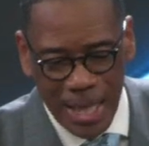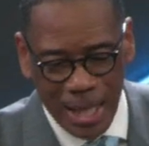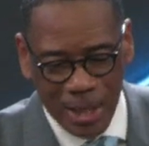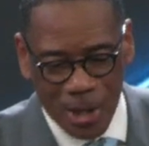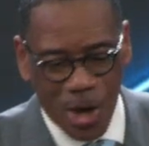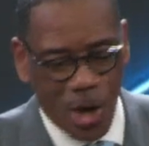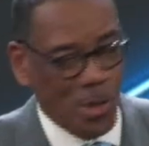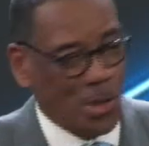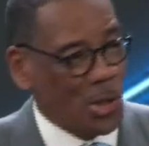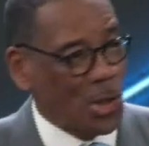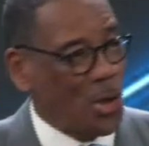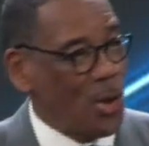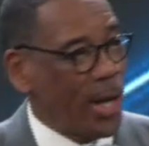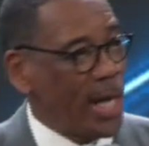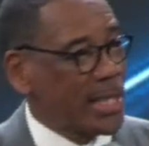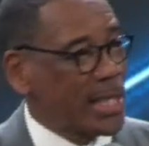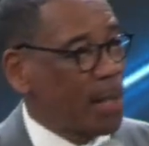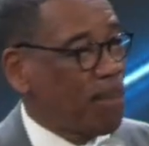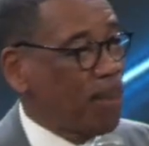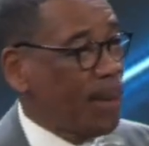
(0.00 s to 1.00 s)
And also,
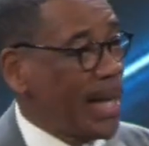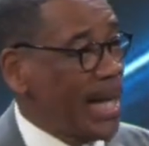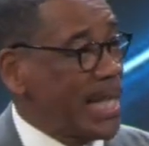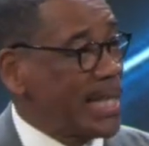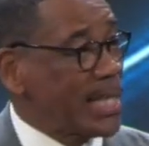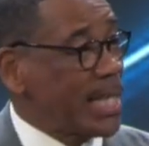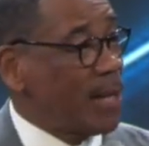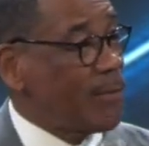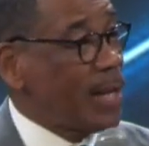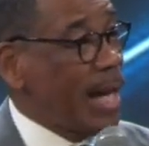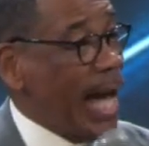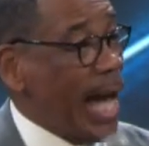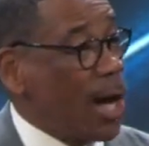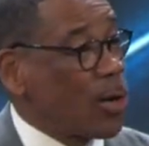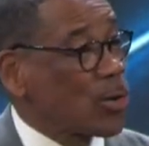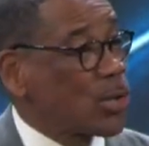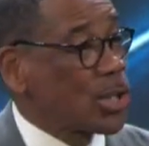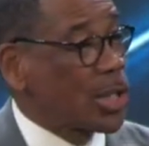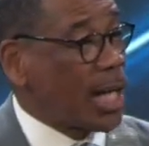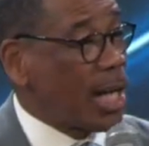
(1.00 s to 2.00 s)
it's a place of a
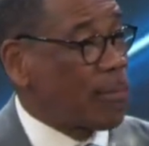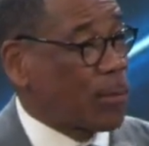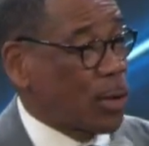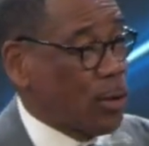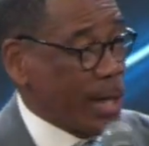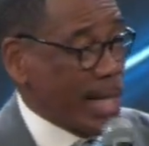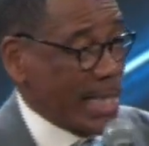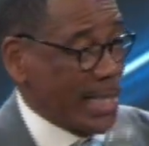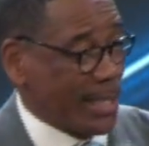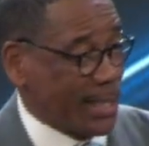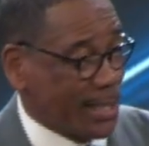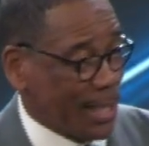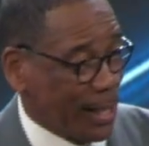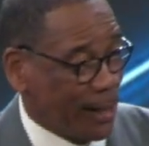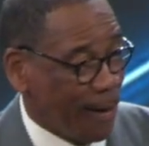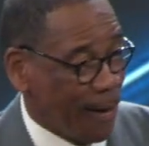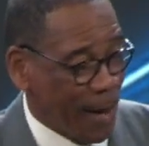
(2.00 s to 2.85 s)
house of grace.